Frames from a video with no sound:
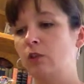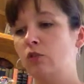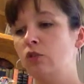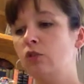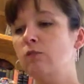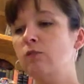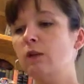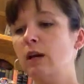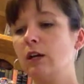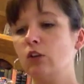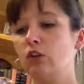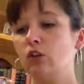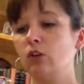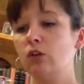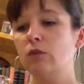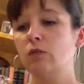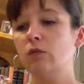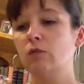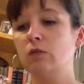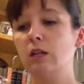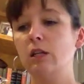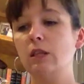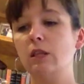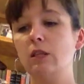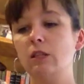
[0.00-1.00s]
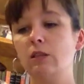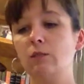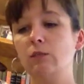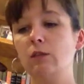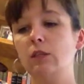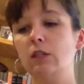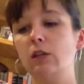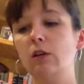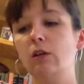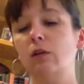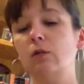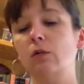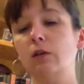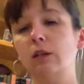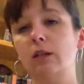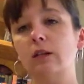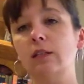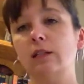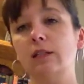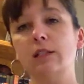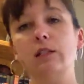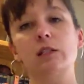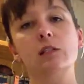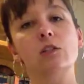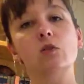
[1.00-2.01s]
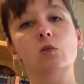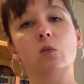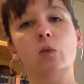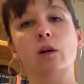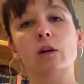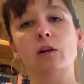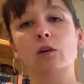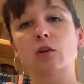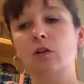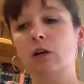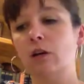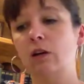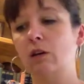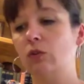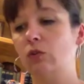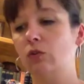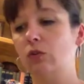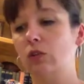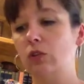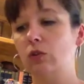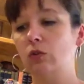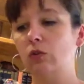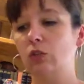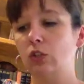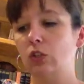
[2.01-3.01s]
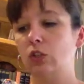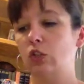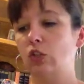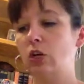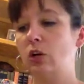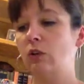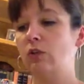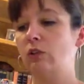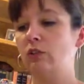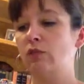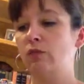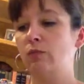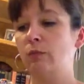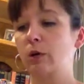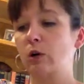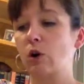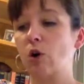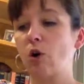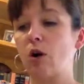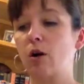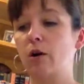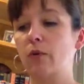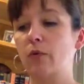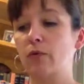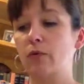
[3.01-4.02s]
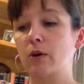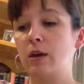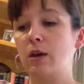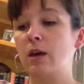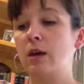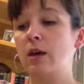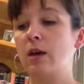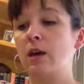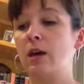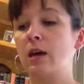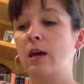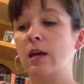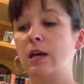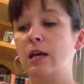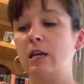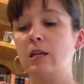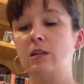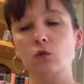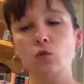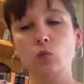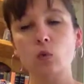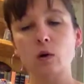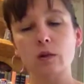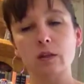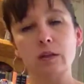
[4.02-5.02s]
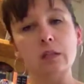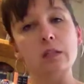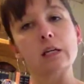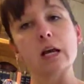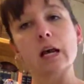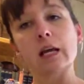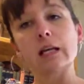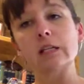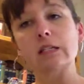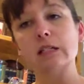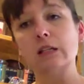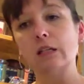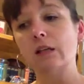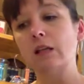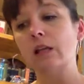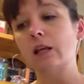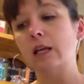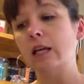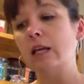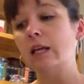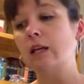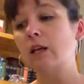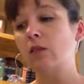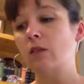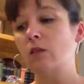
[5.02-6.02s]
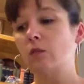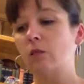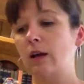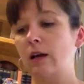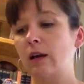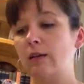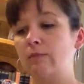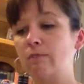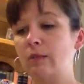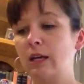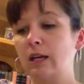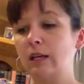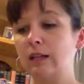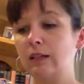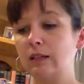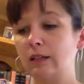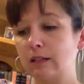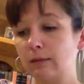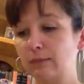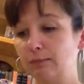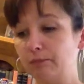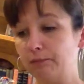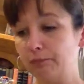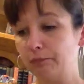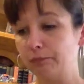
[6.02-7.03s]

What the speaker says: Do make sure and read this material, because this is where you're introduced to Joseph McCarthy. He's the one that takes the lead in the Red Menace.